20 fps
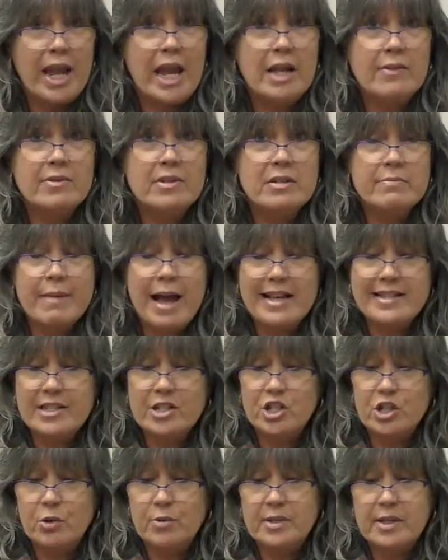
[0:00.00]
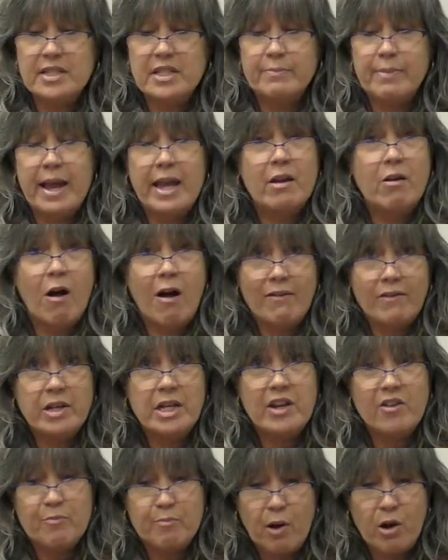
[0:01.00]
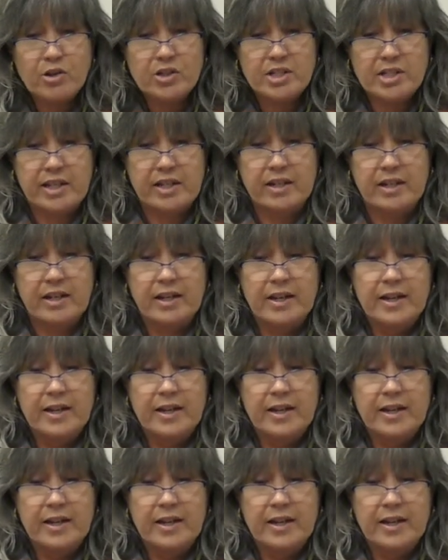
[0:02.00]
England Massachusetts Bay Colony of Boston.